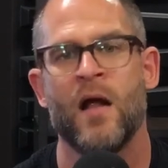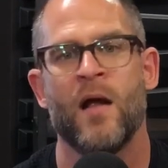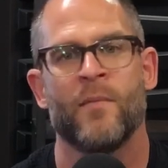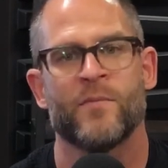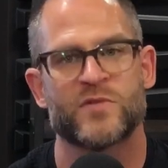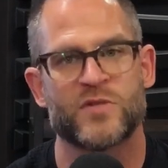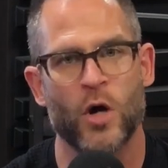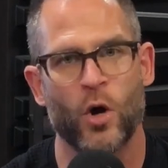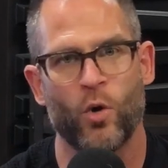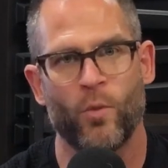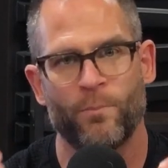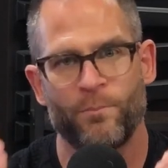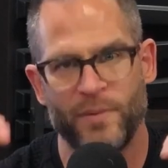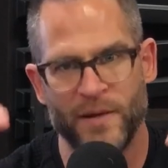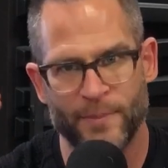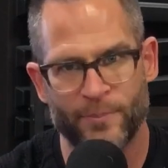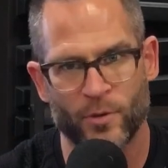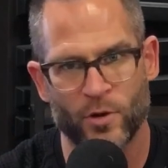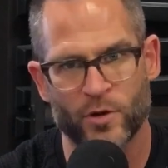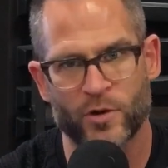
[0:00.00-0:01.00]
So
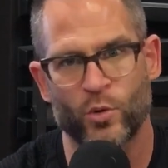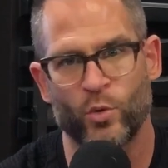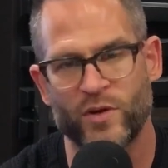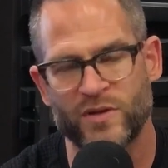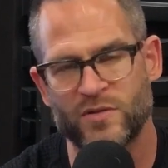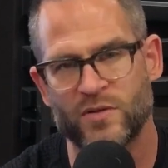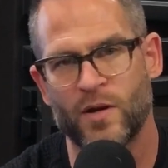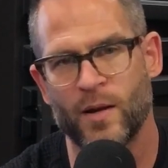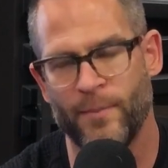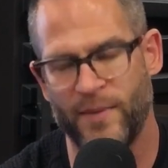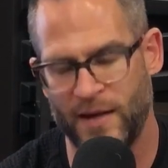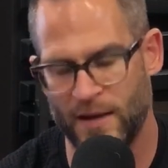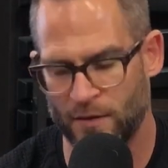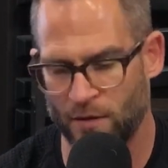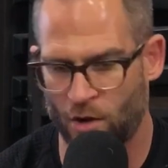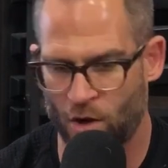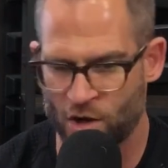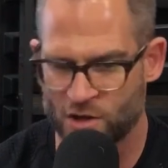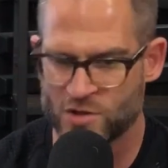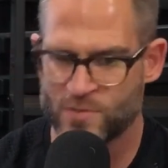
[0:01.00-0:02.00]
people are going to come in,
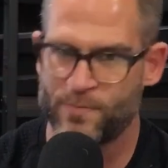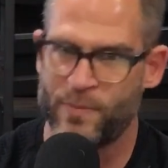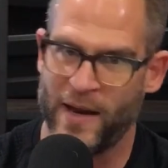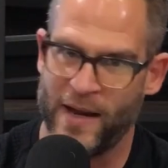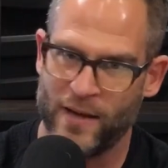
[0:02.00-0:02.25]
large,